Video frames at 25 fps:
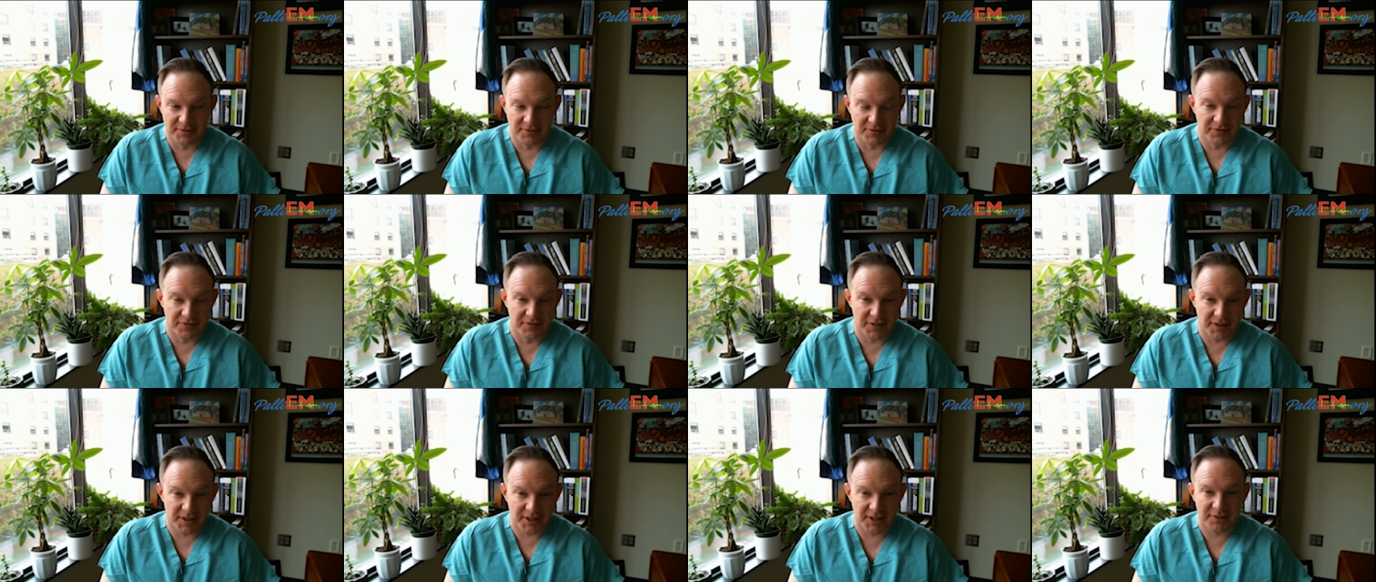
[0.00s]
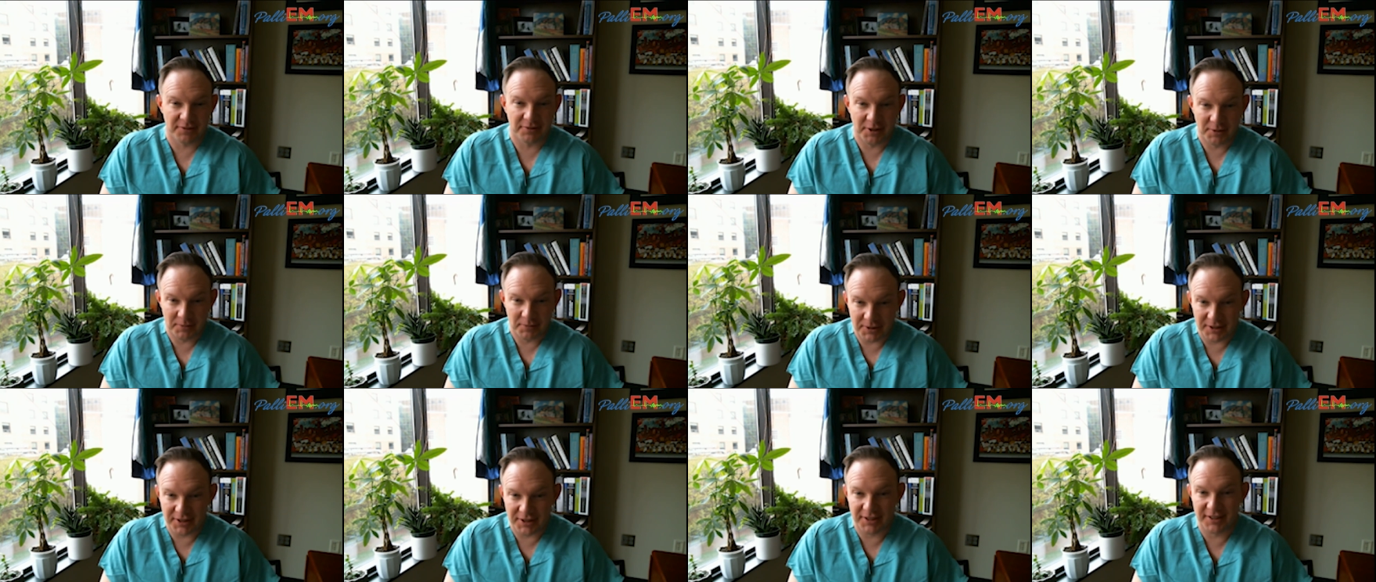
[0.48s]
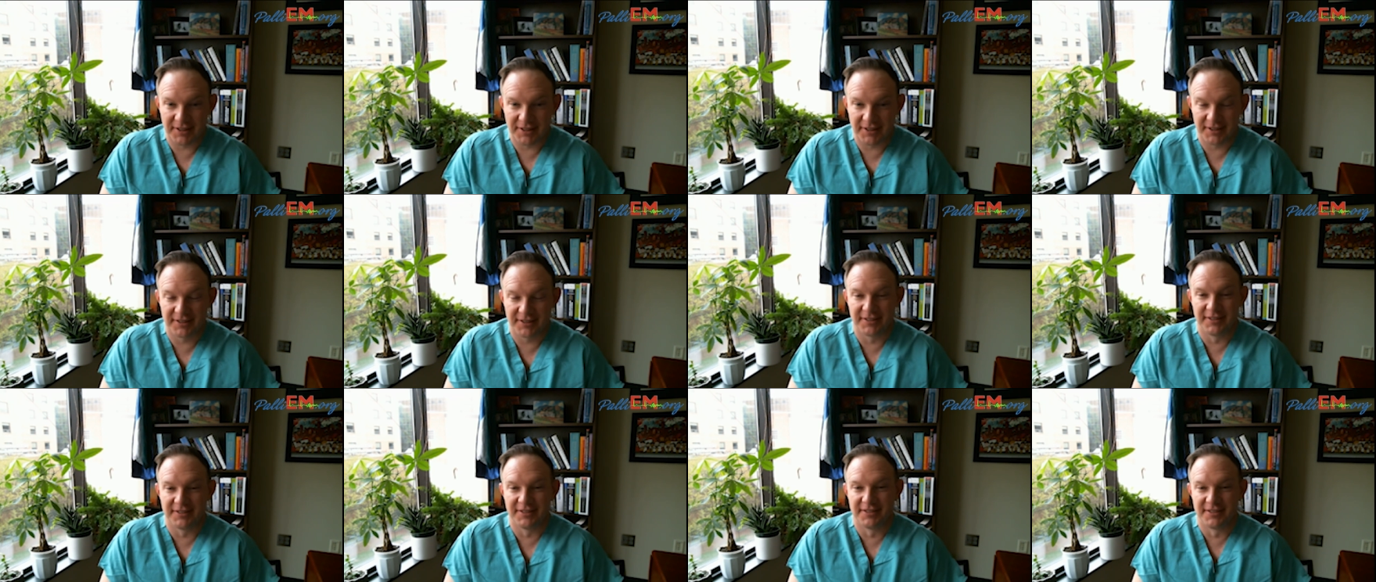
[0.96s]
very
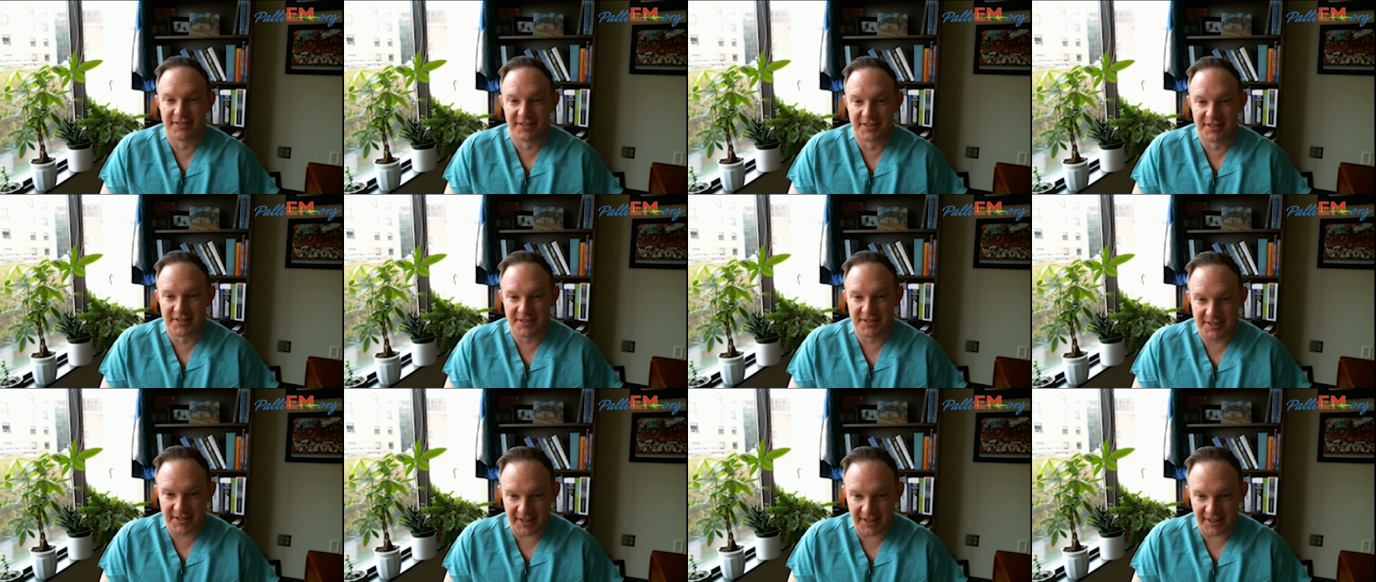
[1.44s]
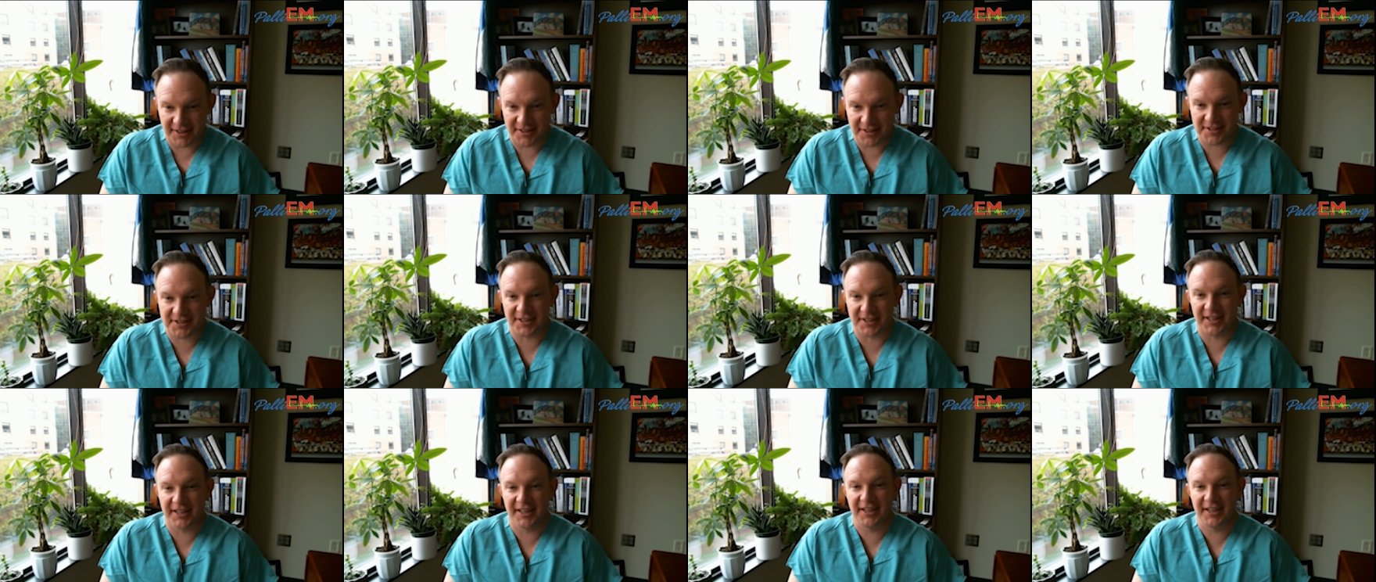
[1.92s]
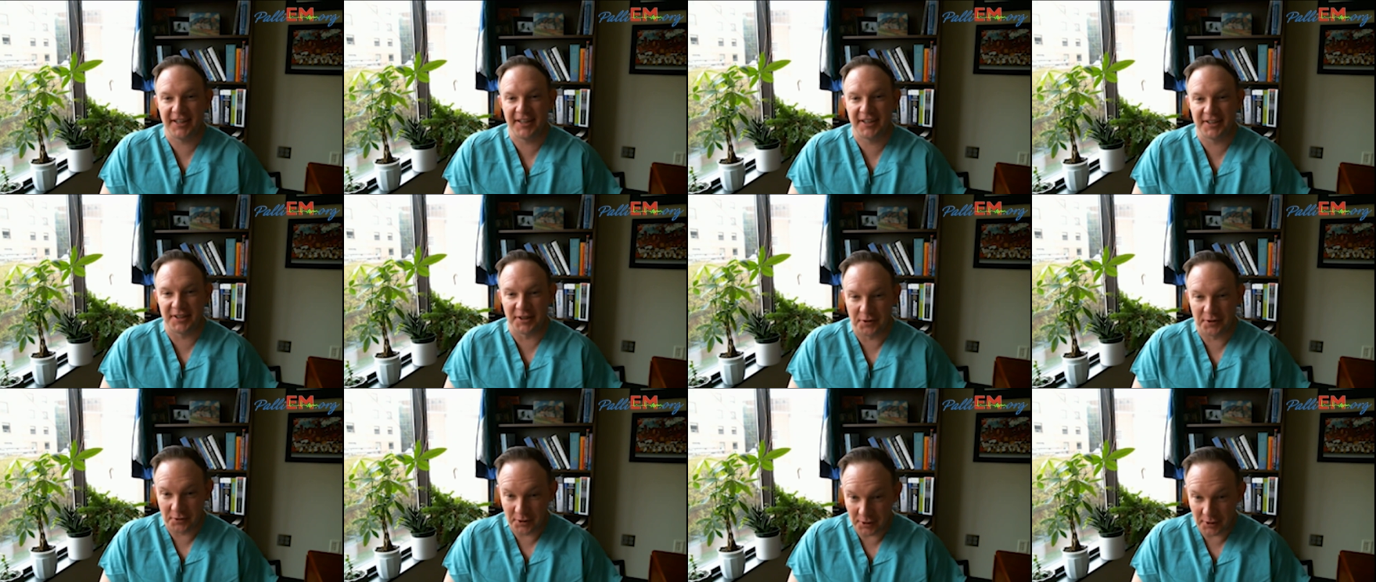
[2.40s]
limited south
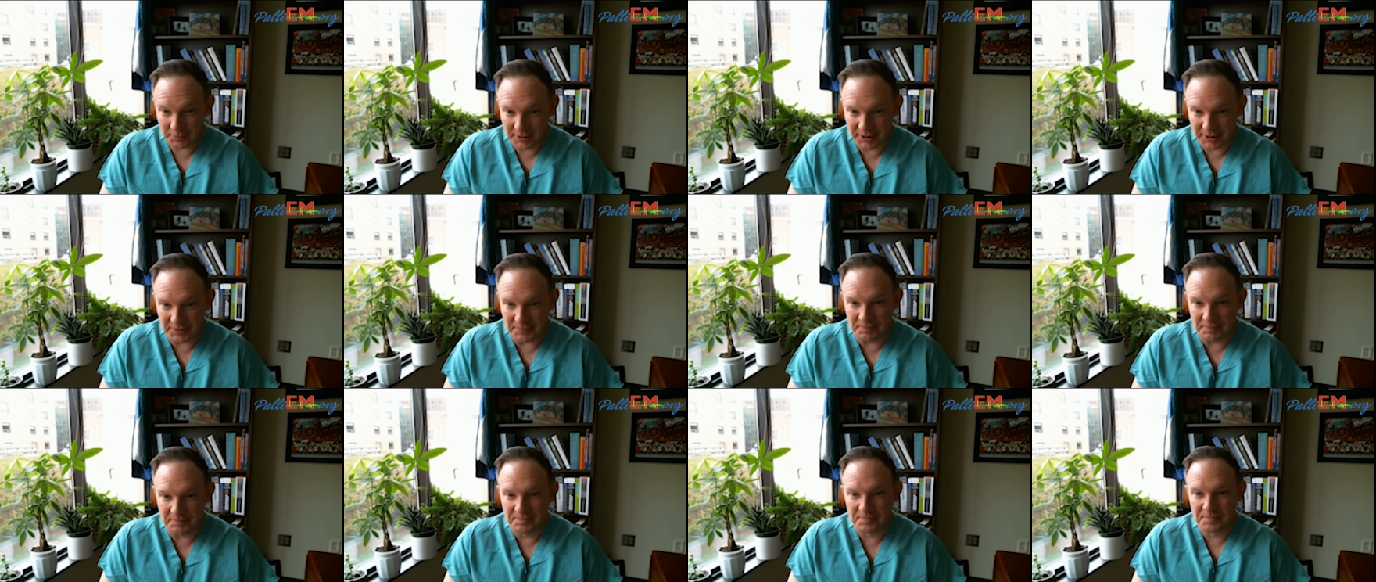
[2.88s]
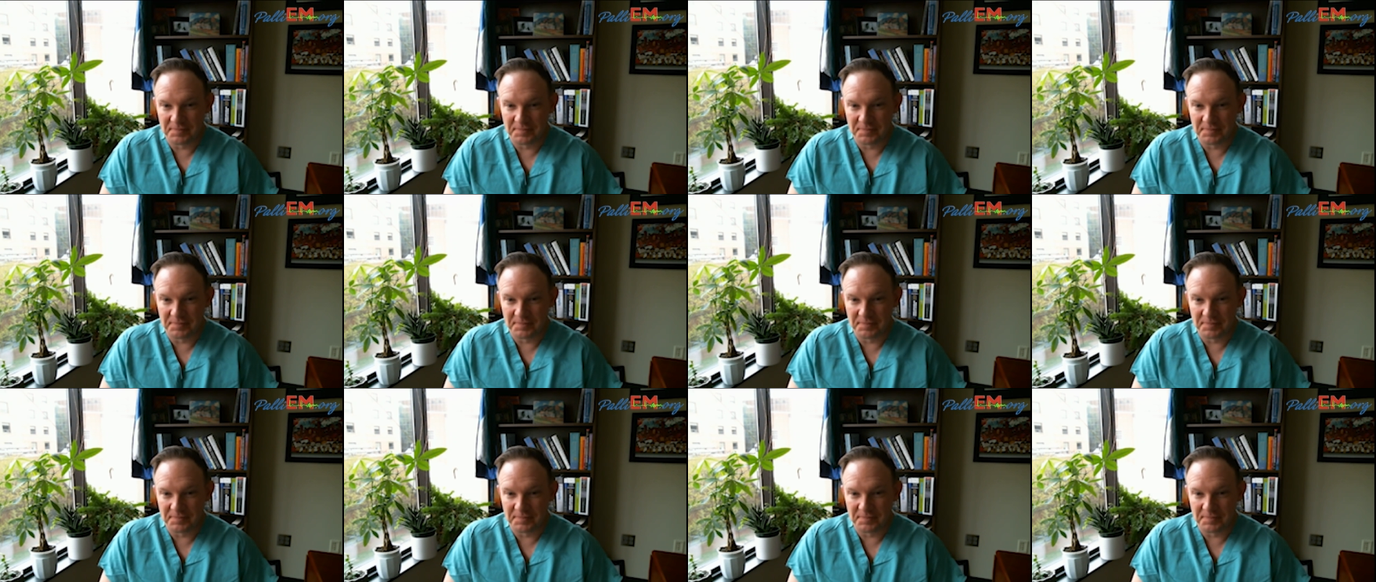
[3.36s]
side equipment,